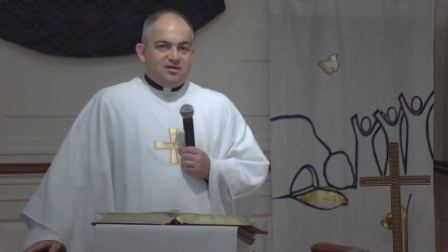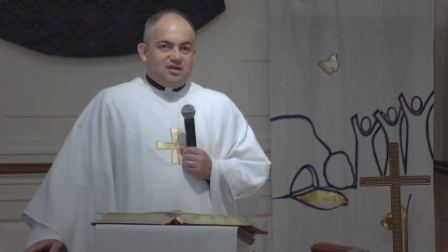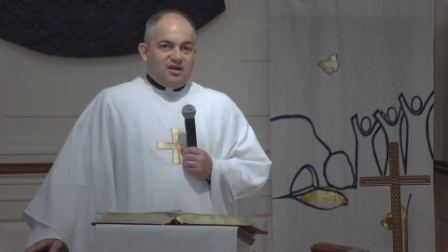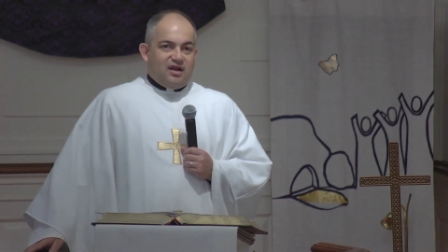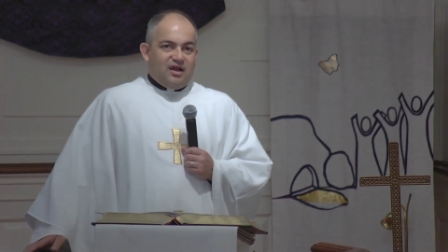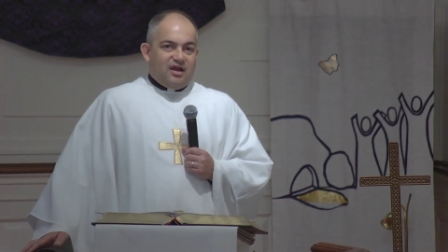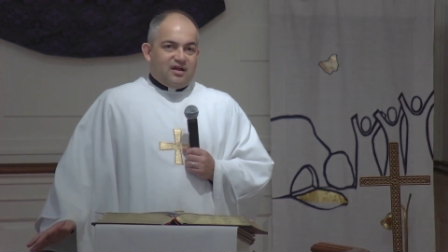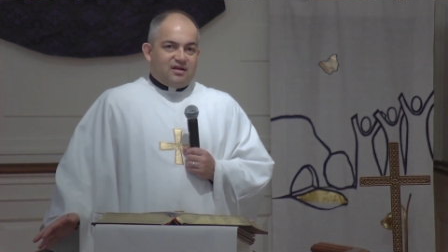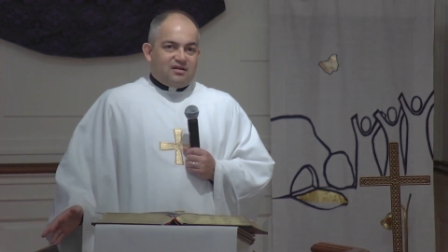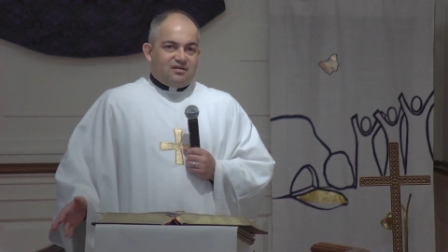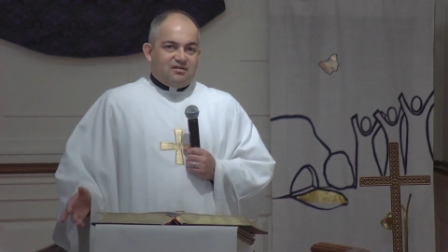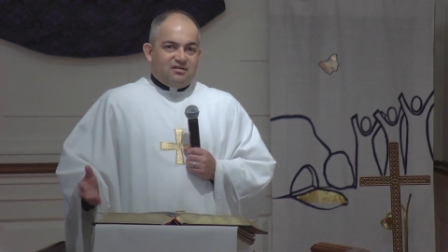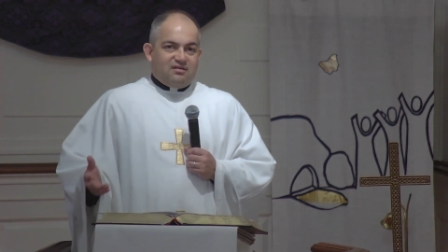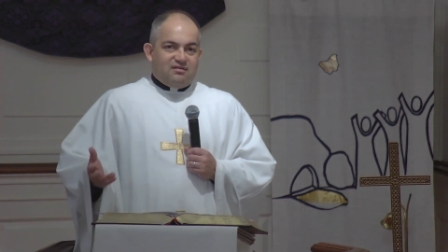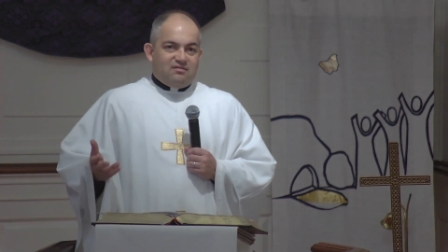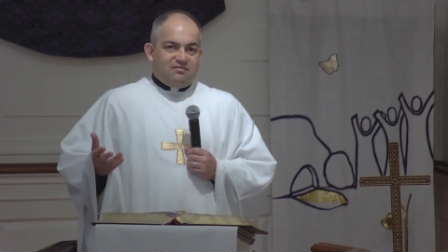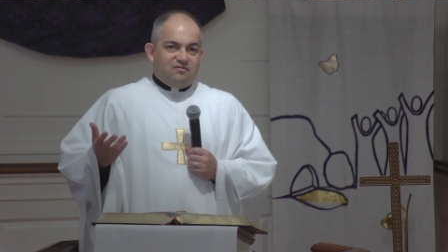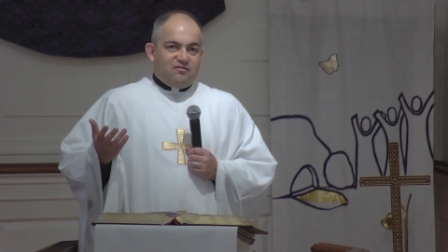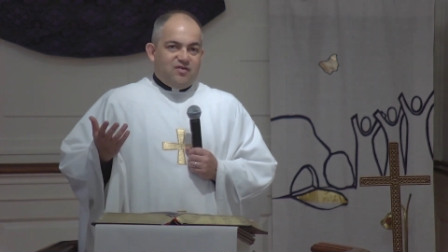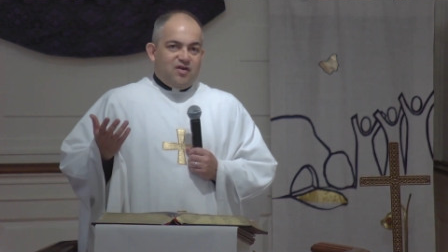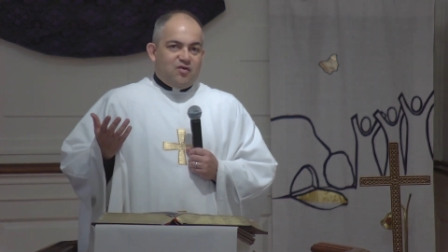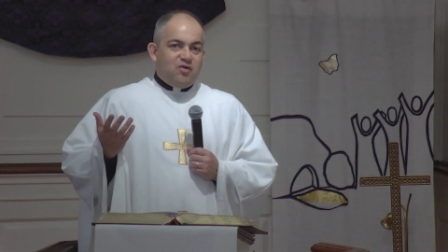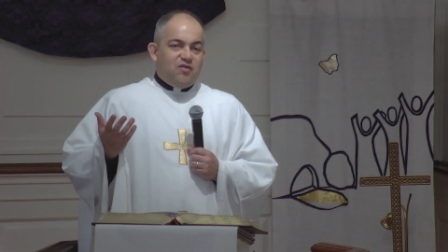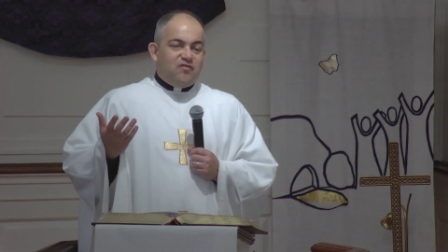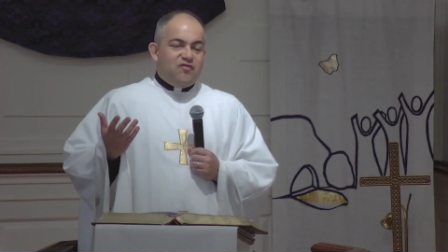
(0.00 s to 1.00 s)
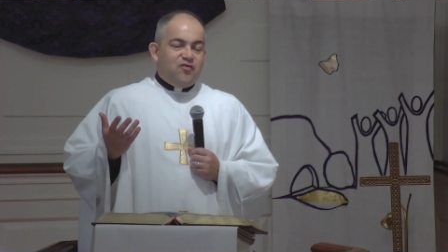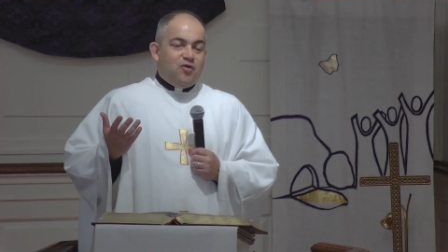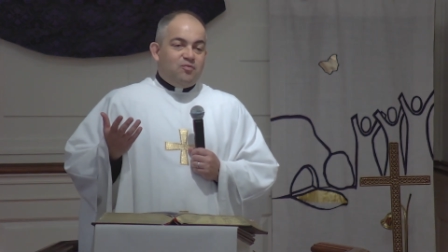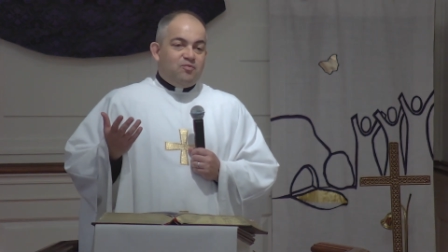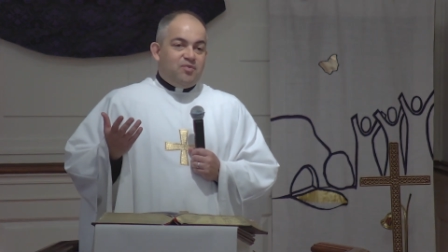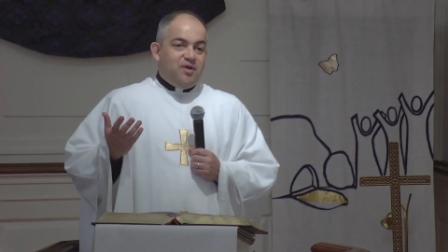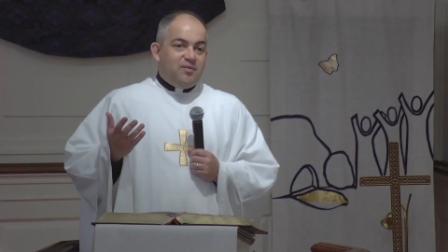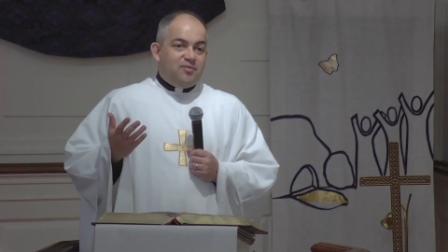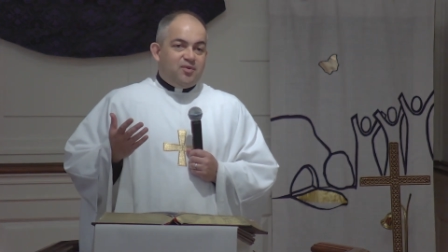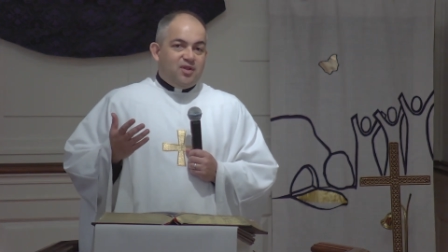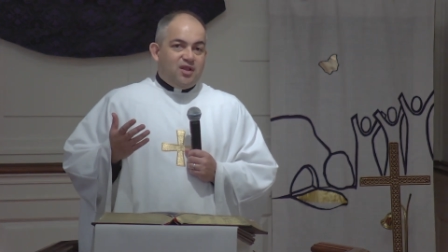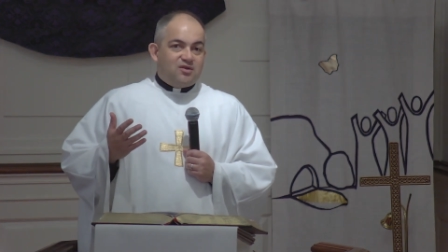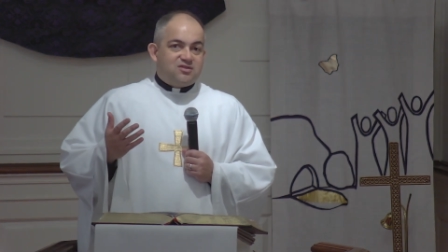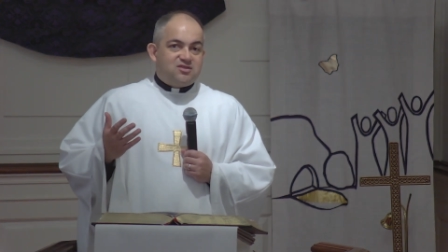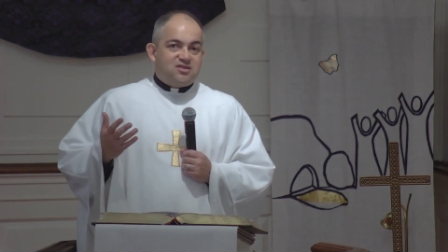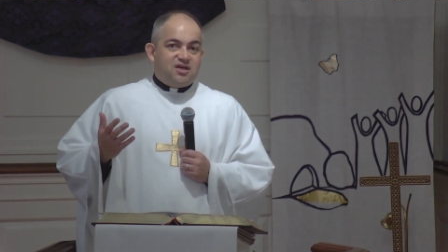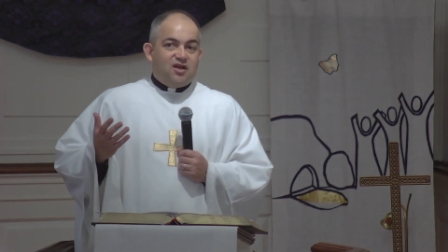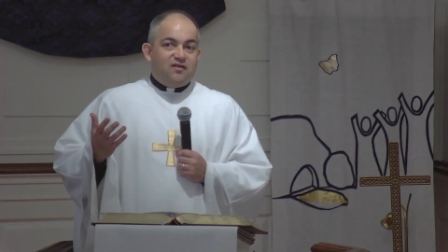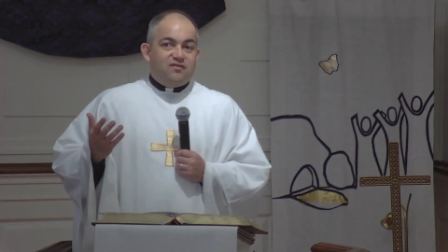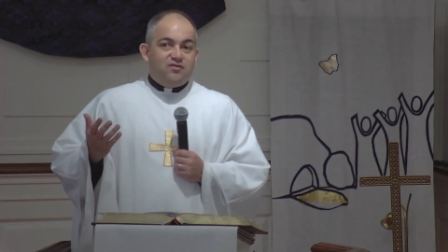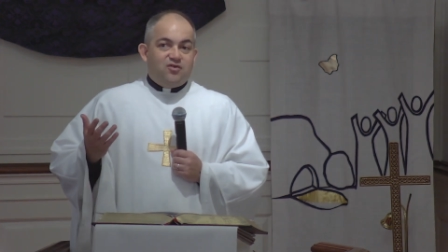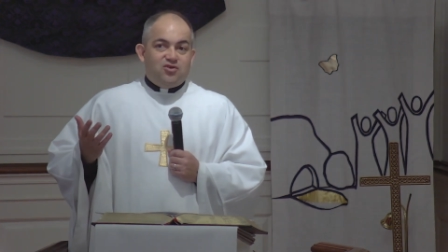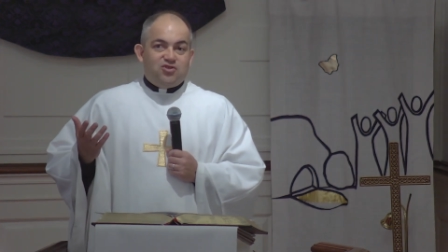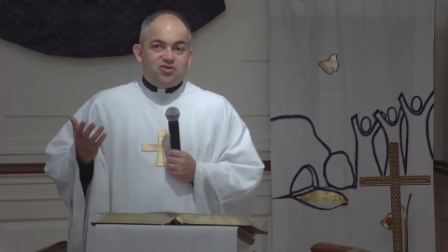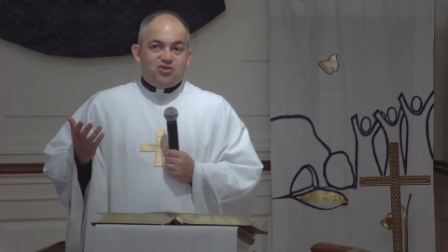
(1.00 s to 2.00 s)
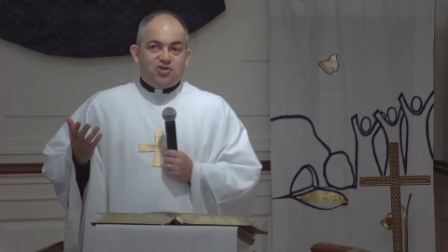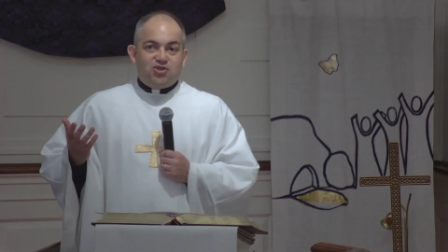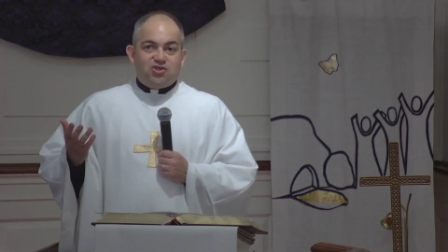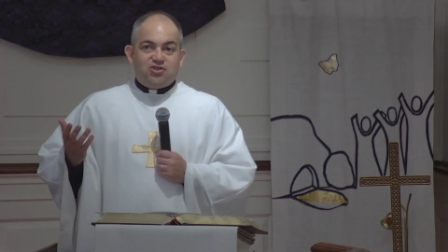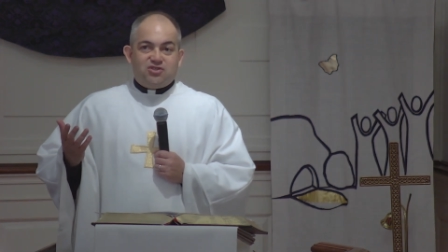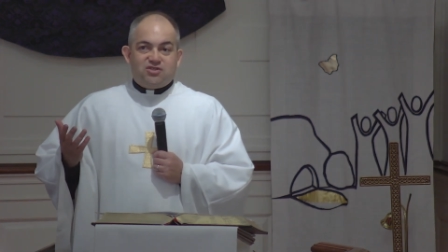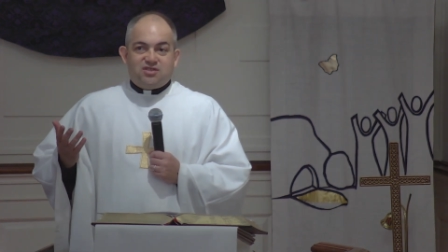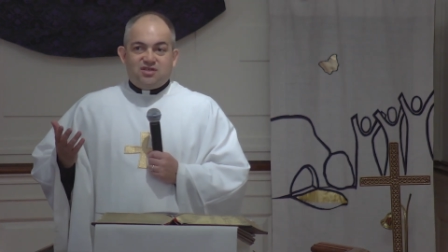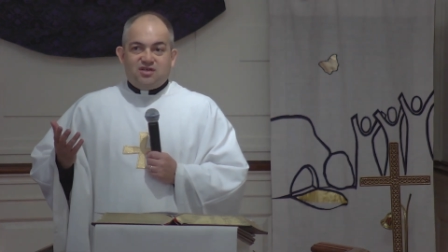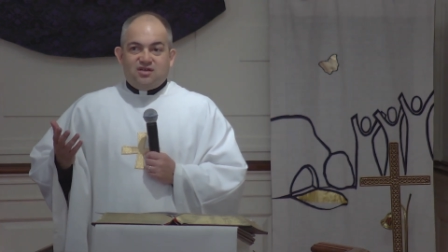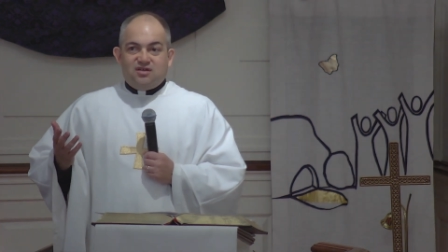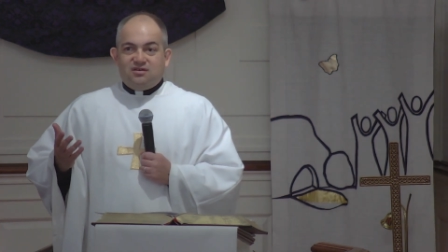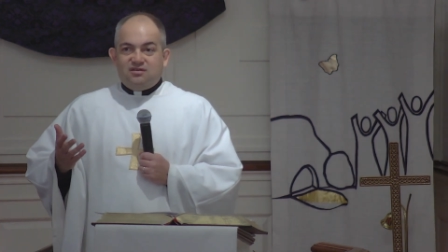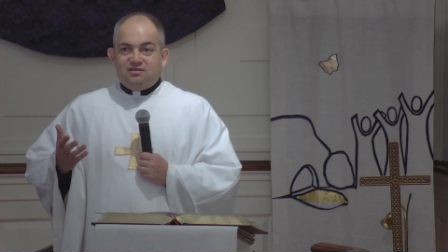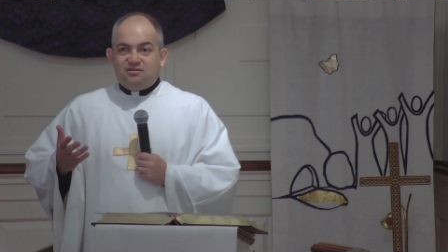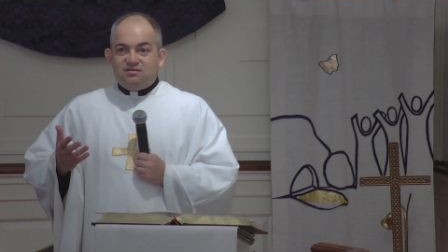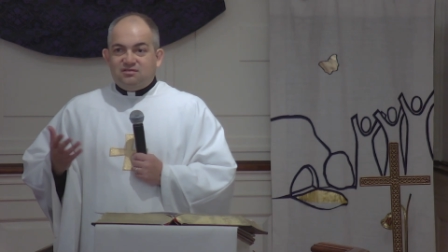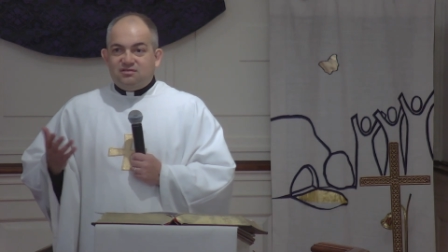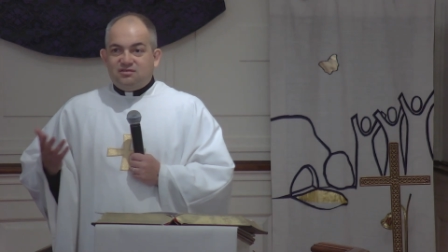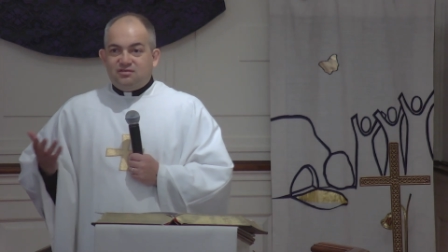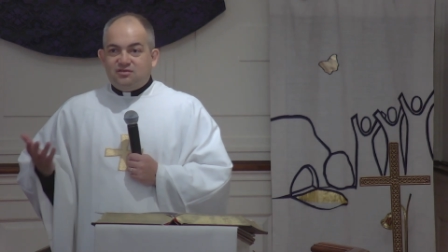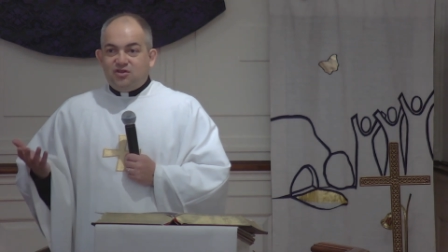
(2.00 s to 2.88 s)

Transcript: Like, very few people outside of New Jersey